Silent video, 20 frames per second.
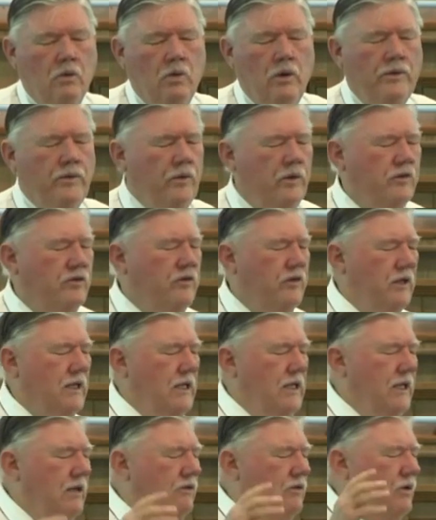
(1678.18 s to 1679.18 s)
Whether it's the
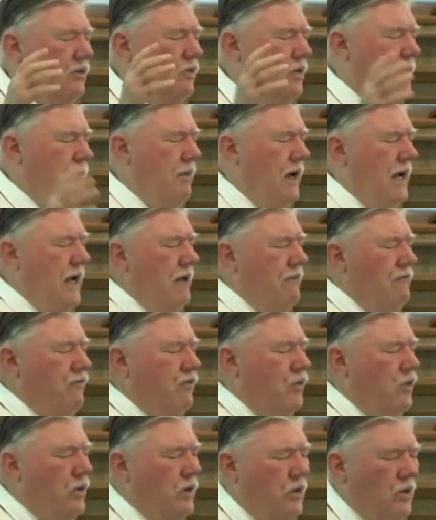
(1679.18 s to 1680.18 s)
gift that we're buying
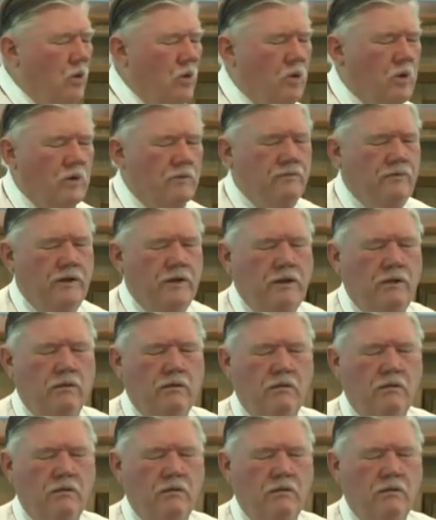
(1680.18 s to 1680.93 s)
for an orphan,